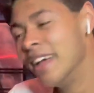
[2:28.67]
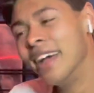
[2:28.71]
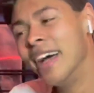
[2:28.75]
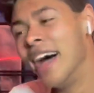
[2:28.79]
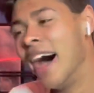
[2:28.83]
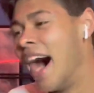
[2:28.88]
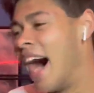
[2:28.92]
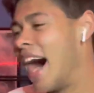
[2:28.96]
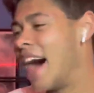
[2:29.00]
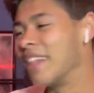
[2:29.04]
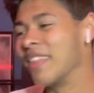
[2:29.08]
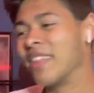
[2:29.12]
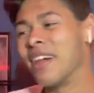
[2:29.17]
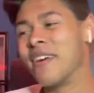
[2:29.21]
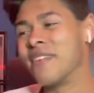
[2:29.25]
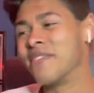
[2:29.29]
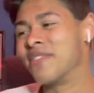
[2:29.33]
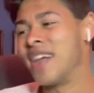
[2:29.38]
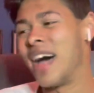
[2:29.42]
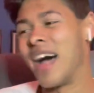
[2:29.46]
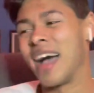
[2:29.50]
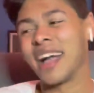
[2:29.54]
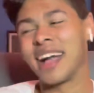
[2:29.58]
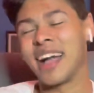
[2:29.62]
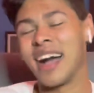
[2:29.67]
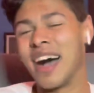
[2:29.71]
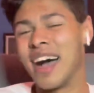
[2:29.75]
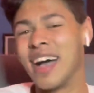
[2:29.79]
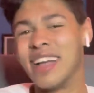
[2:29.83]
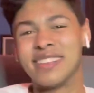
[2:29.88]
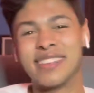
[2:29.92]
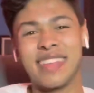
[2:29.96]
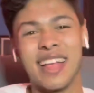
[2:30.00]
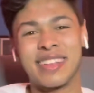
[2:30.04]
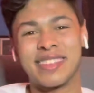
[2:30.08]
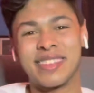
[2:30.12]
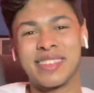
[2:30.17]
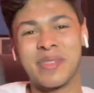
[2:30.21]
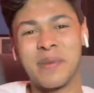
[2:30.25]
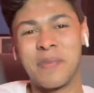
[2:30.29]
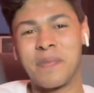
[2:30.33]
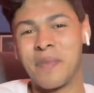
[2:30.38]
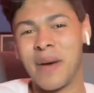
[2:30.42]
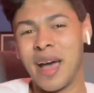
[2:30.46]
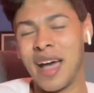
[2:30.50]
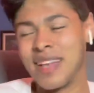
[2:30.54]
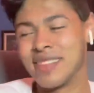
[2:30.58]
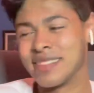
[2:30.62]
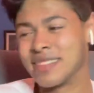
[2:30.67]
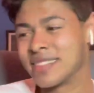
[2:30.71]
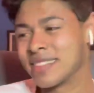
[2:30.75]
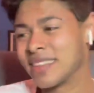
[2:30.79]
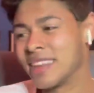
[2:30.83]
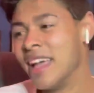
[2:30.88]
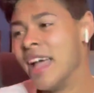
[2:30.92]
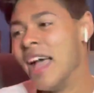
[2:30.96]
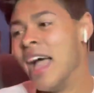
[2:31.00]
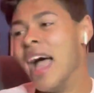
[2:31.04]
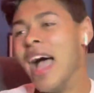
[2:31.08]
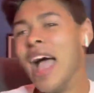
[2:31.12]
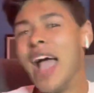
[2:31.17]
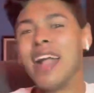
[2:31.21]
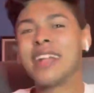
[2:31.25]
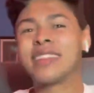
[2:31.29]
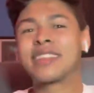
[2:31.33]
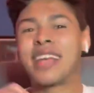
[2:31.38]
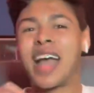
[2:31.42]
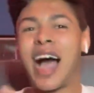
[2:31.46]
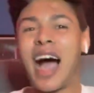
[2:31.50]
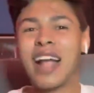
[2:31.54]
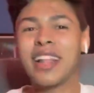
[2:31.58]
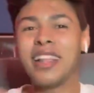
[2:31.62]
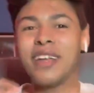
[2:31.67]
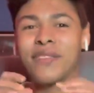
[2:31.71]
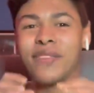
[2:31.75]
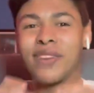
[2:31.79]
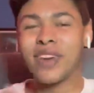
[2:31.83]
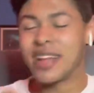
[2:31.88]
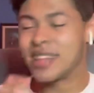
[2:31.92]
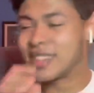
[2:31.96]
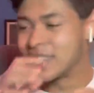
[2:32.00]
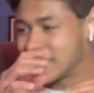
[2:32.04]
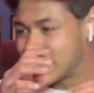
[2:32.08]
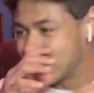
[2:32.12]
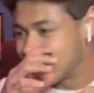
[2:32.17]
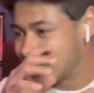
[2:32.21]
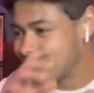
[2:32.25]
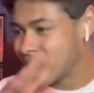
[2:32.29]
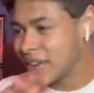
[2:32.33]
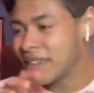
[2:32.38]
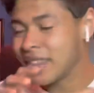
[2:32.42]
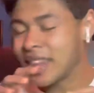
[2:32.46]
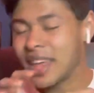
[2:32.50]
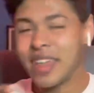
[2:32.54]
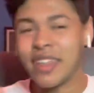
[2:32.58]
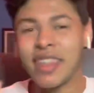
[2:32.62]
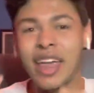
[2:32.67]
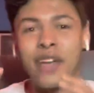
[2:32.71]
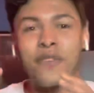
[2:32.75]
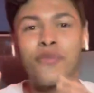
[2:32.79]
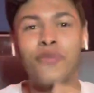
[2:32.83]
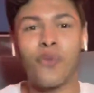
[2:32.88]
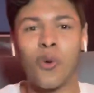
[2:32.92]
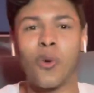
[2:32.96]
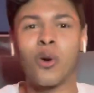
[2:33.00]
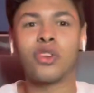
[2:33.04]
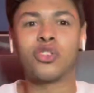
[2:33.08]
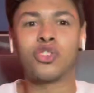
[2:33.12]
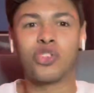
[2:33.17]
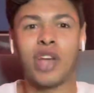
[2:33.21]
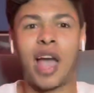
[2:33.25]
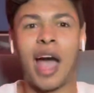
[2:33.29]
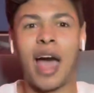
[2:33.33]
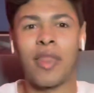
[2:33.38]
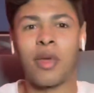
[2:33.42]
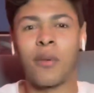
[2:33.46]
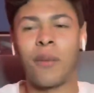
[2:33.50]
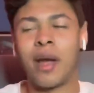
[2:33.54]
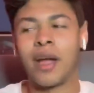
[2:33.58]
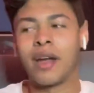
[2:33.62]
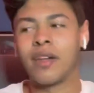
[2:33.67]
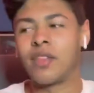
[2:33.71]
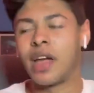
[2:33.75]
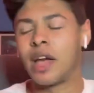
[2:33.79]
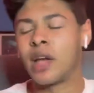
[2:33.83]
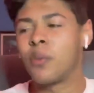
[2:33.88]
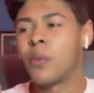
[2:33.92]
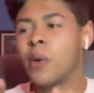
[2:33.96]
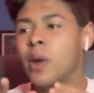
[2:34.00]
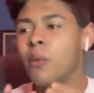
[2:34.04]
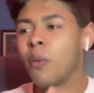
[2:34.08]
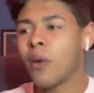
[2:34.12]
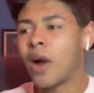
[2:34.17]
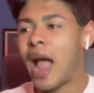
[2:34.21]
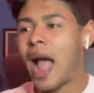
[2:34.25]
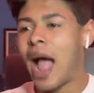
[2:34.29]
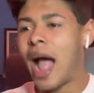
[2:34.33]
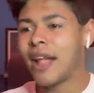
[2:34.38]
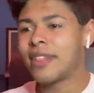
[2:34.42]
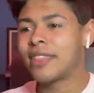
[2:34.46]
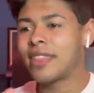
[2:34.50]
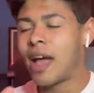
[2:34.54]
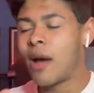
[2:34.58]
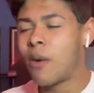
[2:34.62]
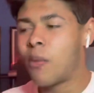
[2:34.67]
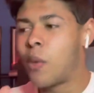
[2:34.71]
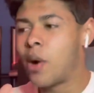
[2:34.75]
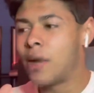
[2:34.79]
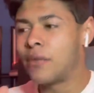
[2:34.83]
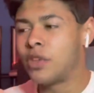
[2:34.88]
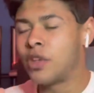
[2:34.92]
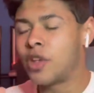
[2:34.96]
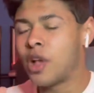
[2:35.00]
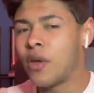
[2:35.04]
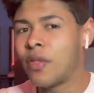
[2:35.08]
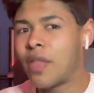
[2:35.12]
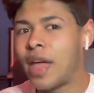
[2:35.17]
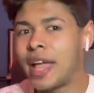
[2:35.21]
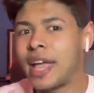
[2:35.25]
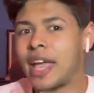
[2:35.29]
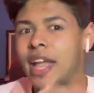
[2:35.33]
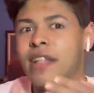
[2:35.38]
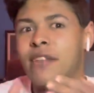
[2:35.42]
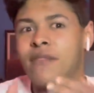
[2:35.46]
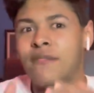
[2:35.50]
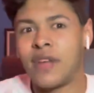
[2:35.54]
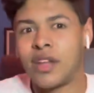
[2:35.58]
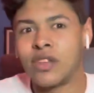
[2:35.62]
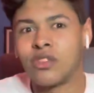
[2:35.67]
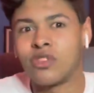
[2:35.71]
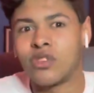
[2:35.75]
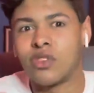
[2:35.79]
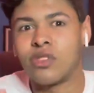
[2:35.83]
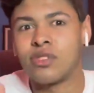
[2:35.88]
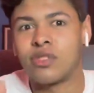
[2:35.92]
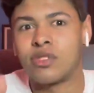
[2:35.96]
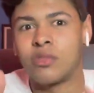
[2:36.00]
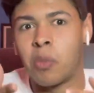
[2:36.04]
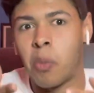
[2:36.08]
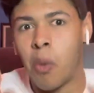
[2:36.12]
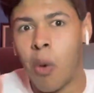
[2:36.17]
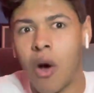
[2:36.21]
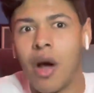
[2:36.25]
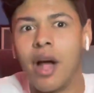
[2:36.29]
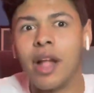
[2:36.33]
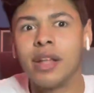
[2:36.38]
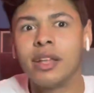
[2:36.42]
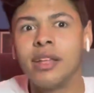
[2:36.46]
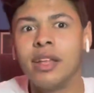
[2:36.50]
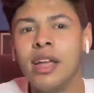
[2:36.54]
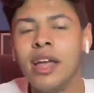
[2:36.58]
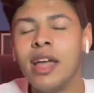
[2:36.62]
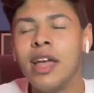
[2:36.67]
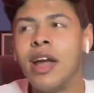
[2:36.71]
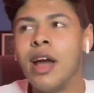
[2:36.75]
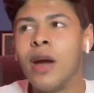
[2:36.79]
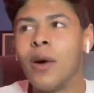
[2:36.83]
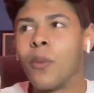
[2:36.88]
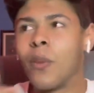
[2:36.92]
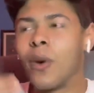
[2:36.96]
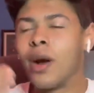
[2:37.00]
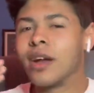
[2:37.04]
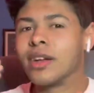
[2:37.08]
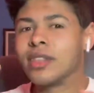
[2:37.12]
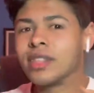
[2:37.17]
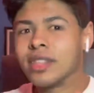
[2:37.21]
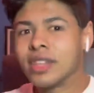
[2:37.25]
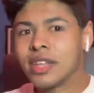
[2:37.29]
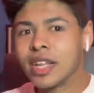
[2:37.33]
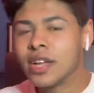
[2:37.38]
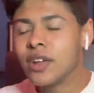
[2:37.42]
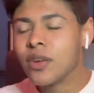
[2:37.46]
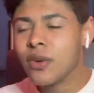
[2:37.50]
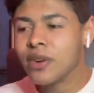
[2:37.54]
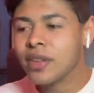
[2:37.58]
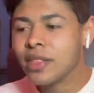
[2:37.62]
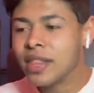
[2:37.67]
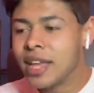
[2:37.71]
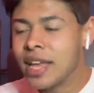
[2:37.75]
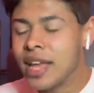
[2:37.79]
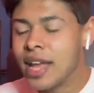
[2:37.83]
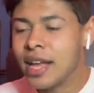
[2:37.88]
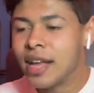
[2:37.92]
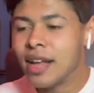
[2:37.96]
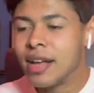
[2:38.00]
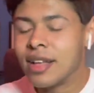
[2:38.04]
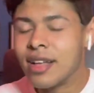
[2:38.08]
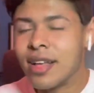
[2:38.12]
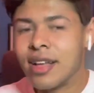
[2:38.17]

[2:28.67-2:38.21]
I love that, guys. That's the best. It's literally like foreshadowing. Like, we were at that one, you know, like in Avengers 1, where literally